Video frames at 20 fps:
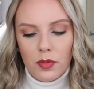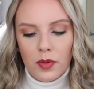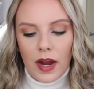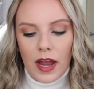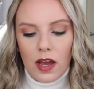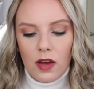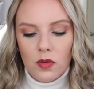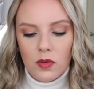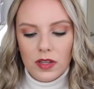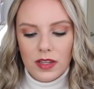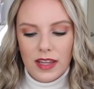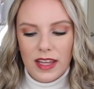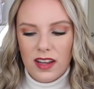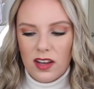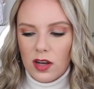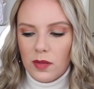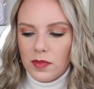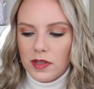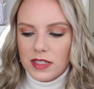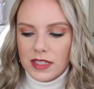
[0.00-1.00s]
brown with
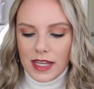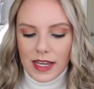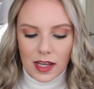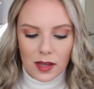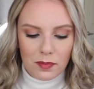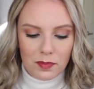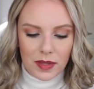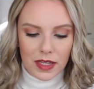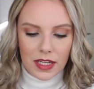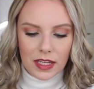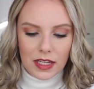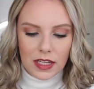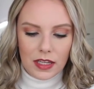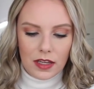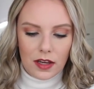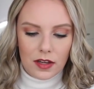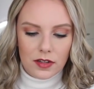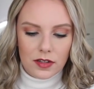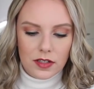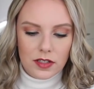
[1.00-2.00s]
like almost like a
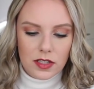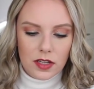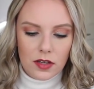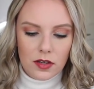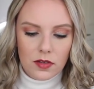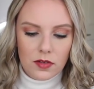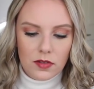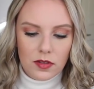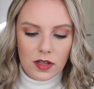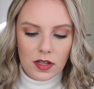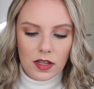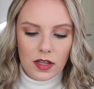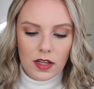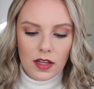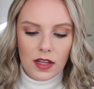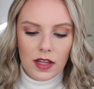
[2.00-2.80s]
pinky undertone.